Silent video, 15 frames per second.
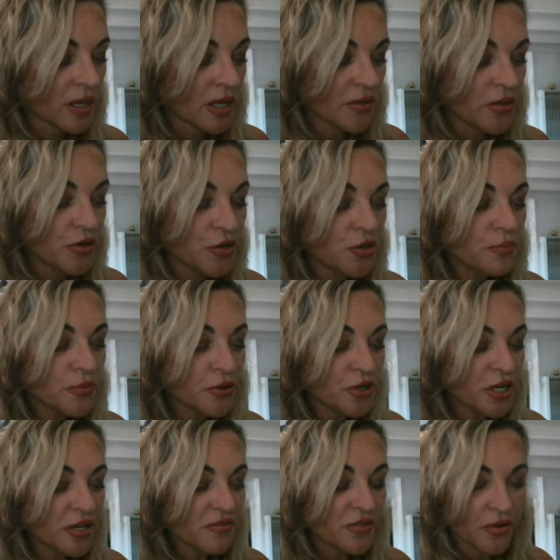The new moon
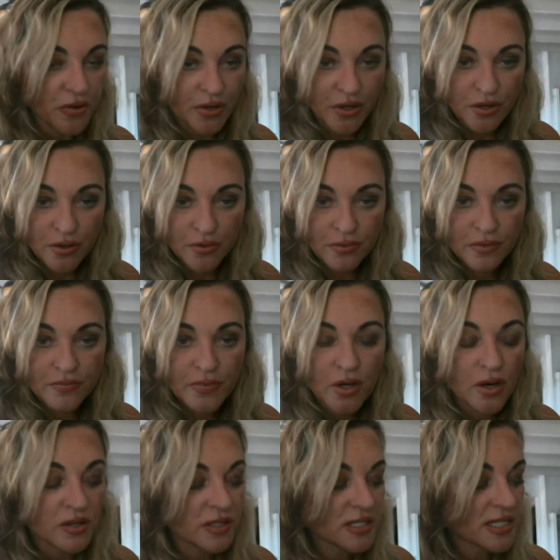in Virgo
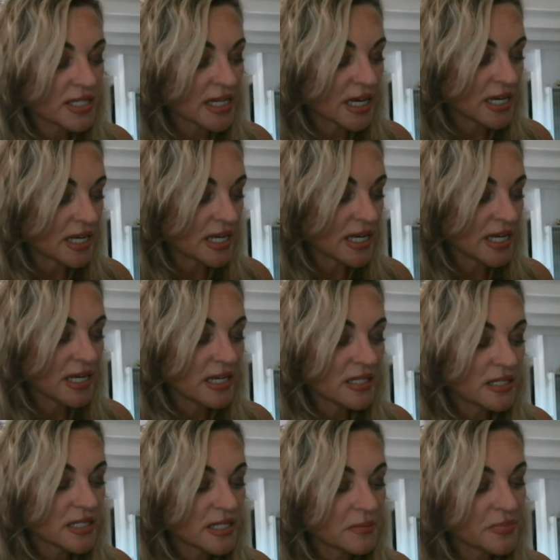on Sunday,
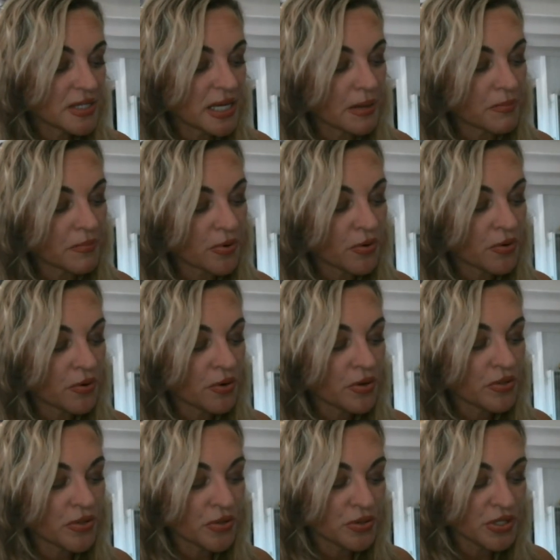September
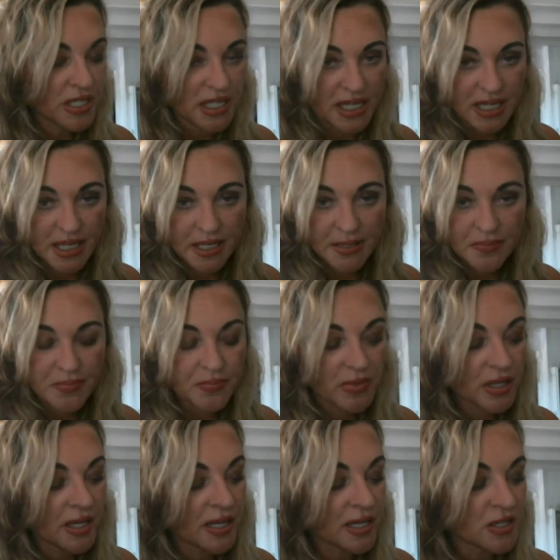thirteenth,
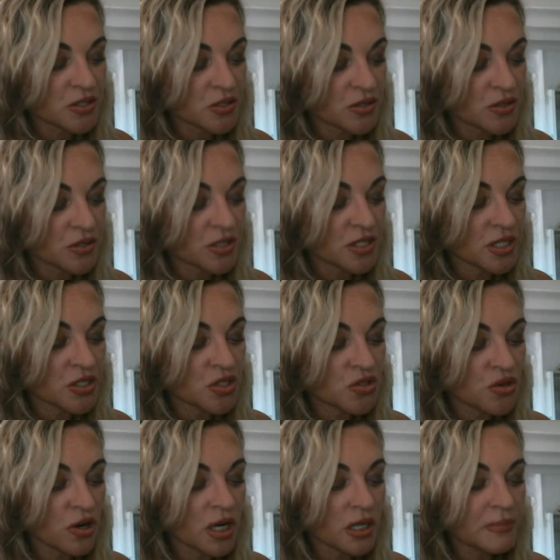exerts a
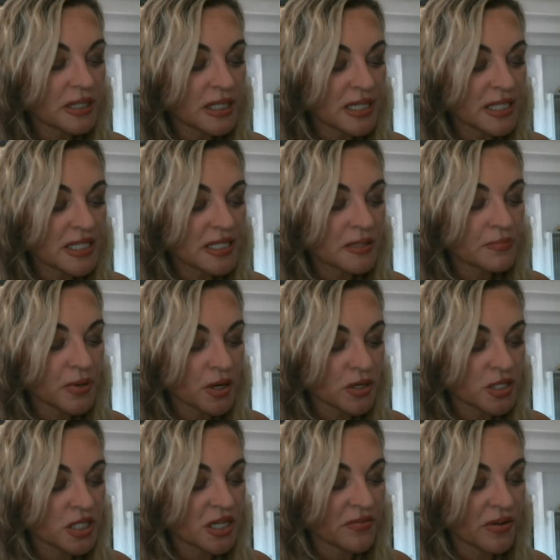stronger but less than
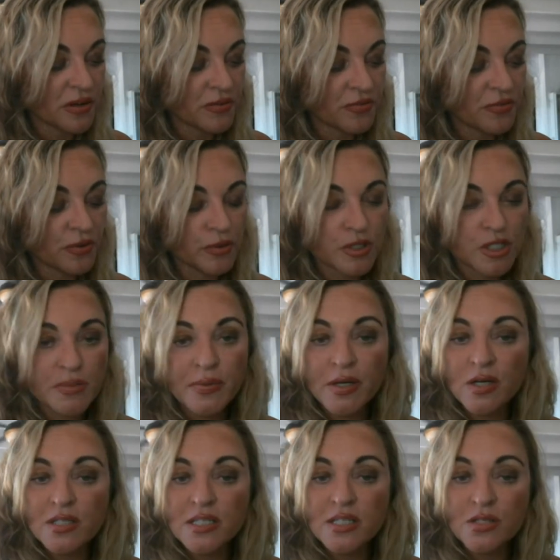positive influence
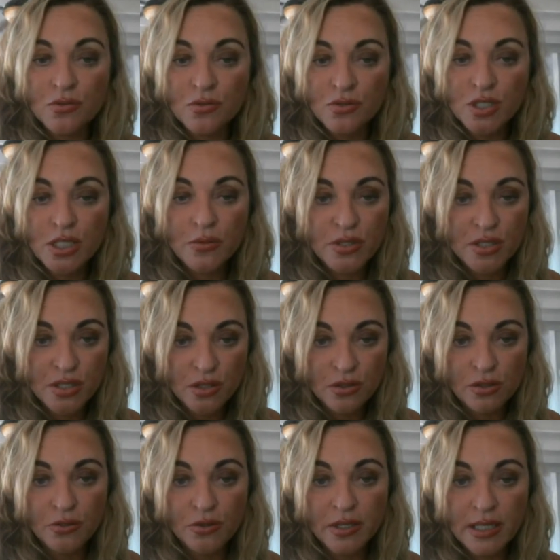because it's also a
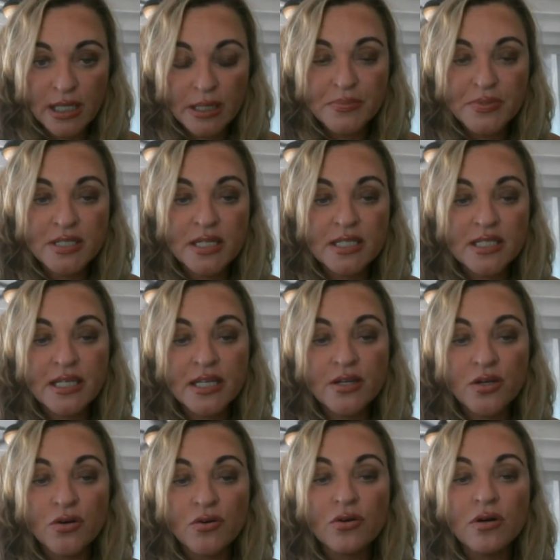solar eclipse and it's in
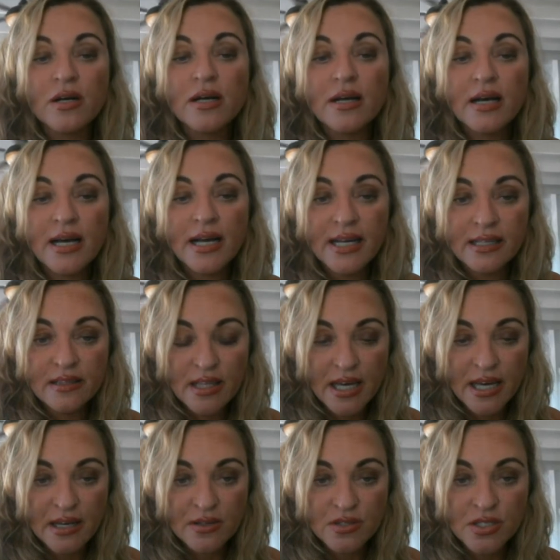your eighth
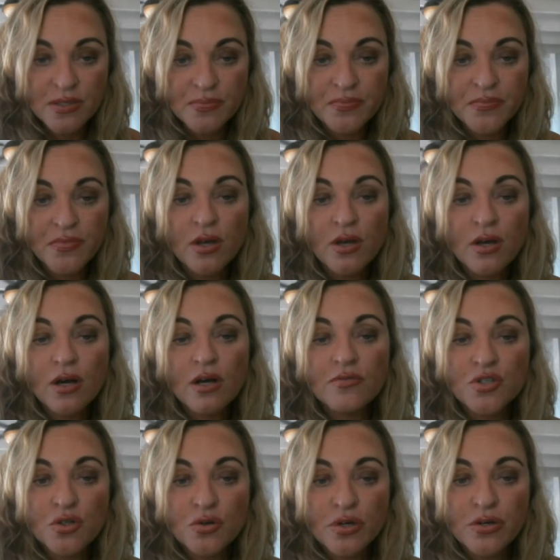house of
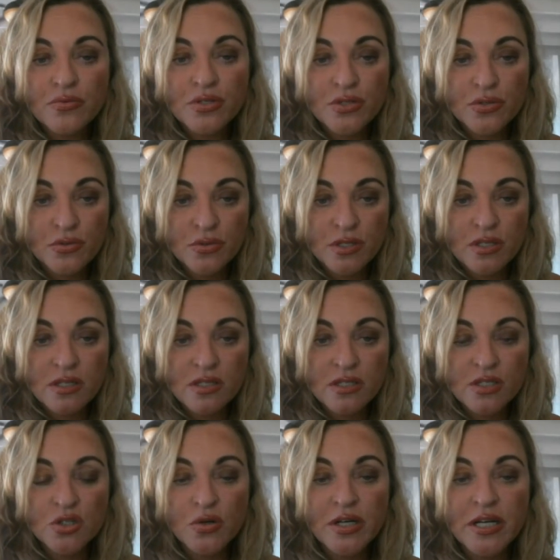joint resources,
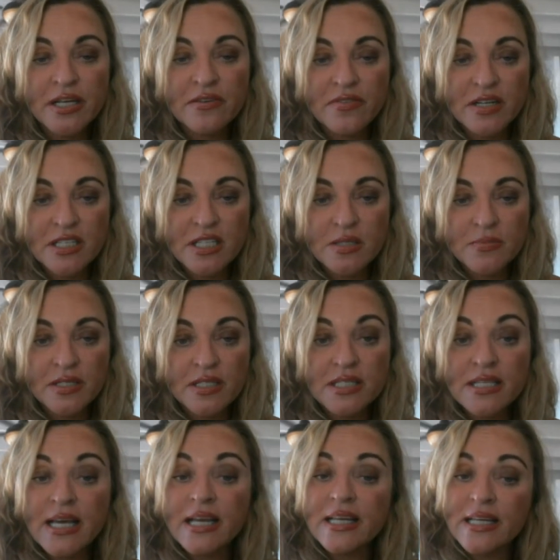joint investments,
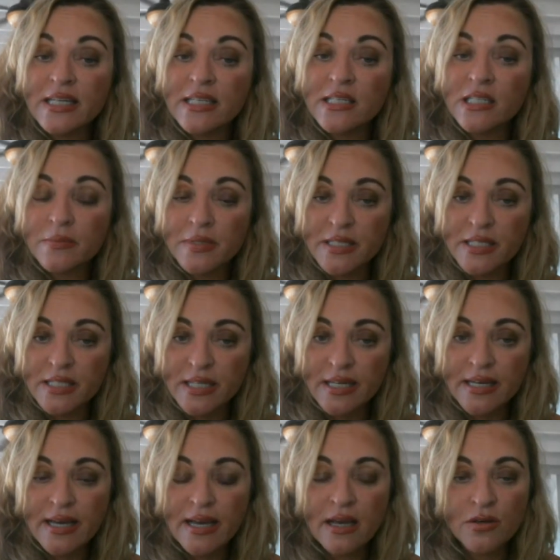and
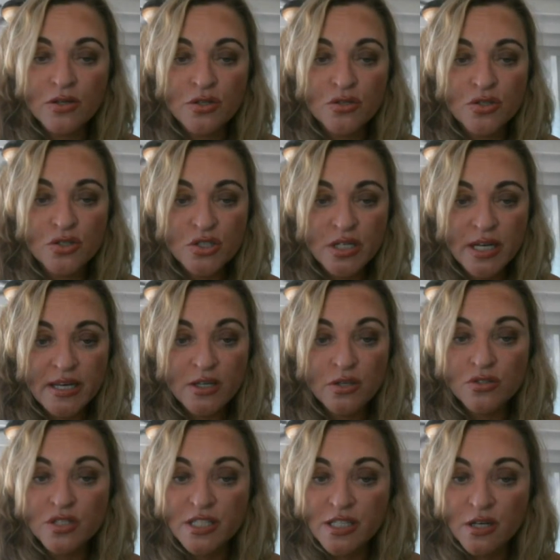intimacy, how you share
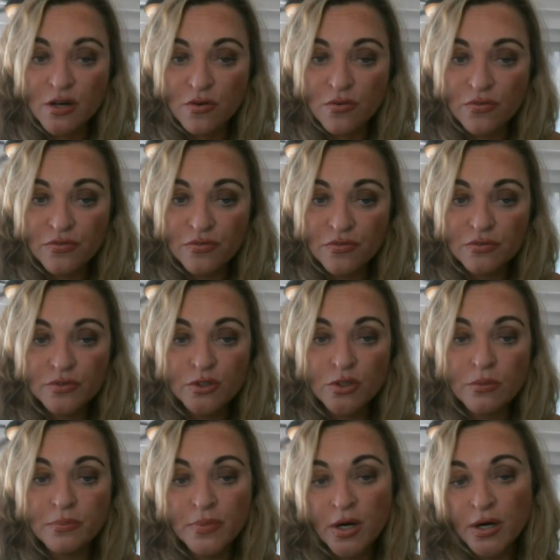yourself, your
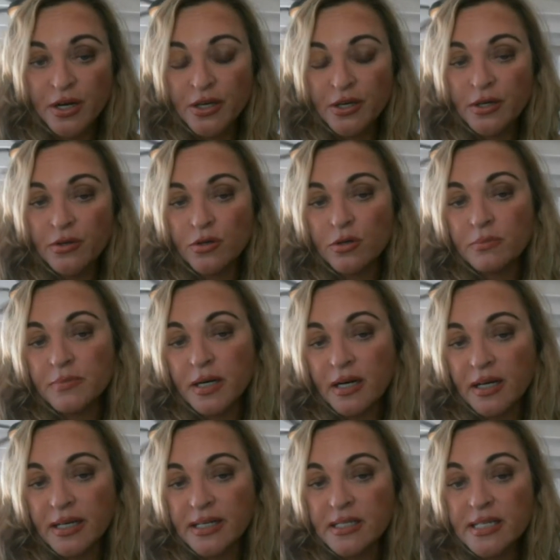body, your
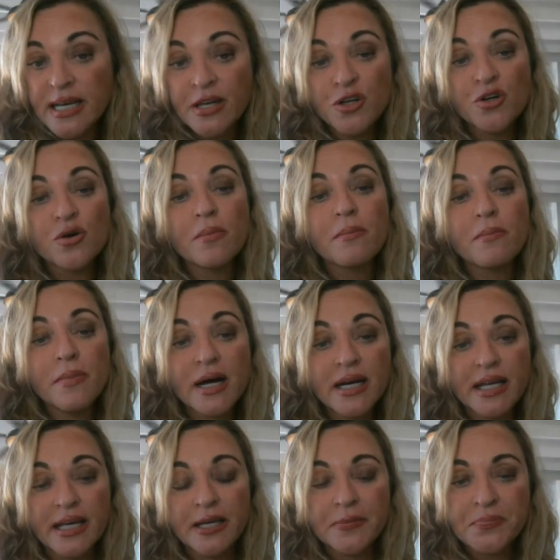mind, and your
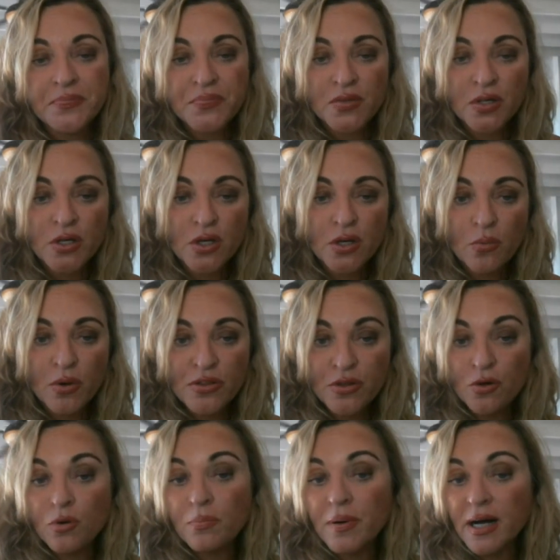money with
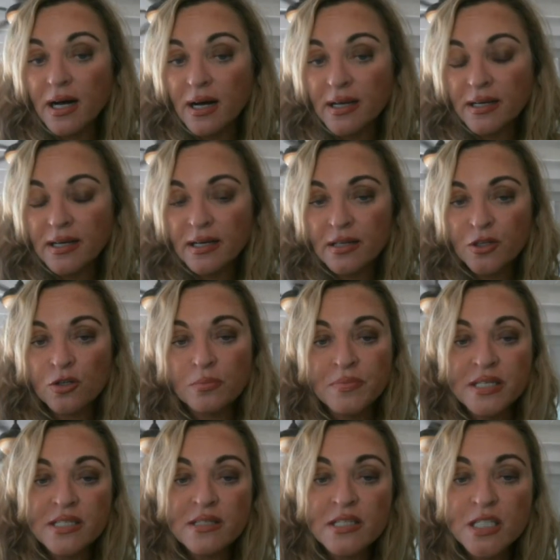your partner, your
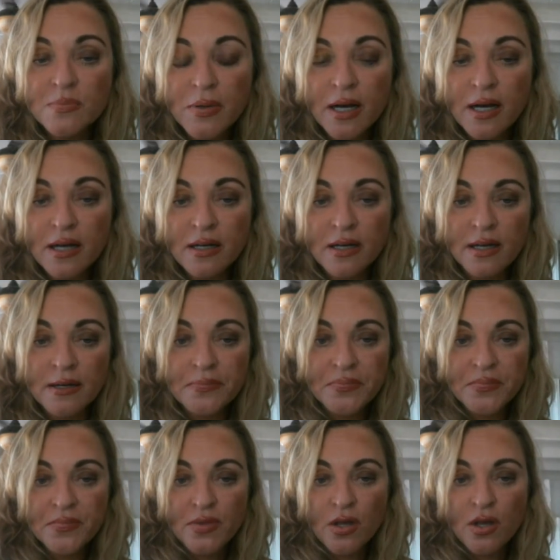business partner,
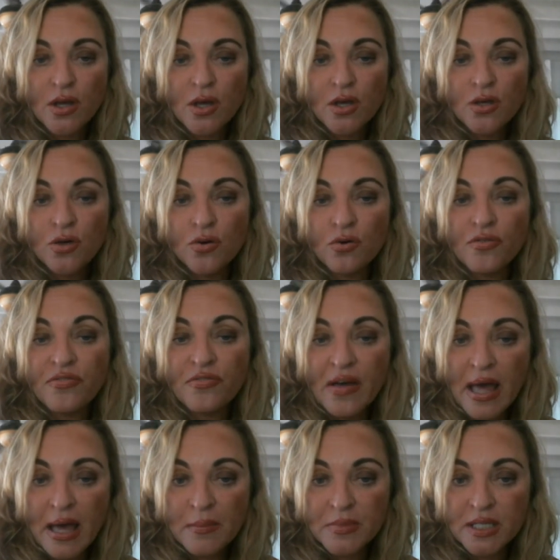your
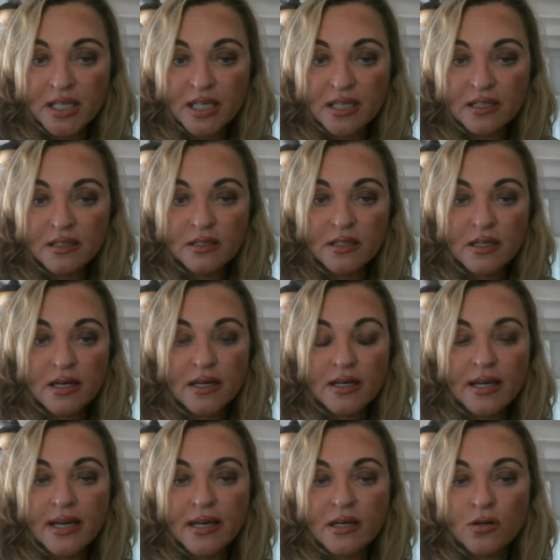family,
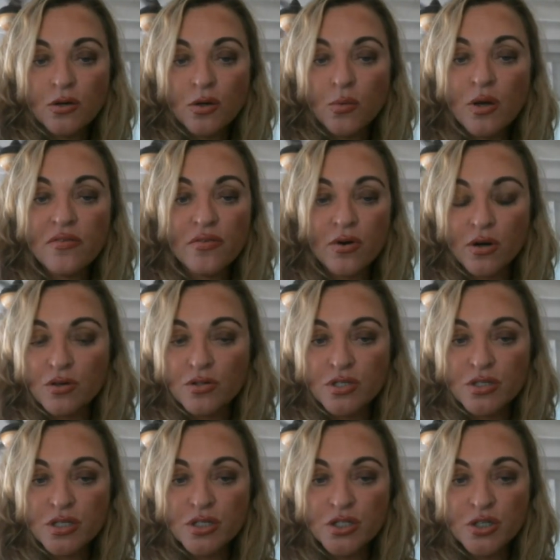and whoever else
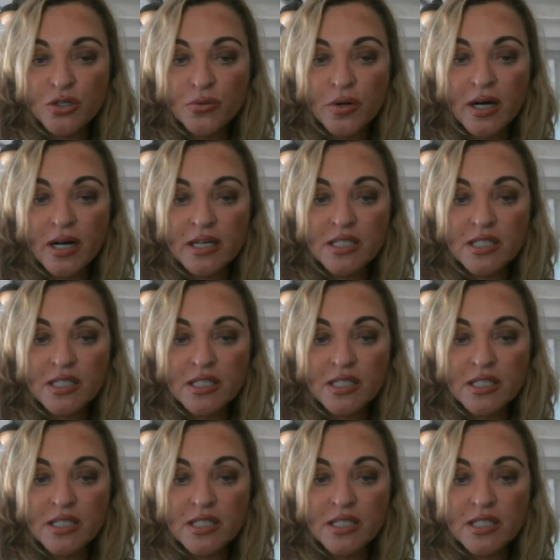that you are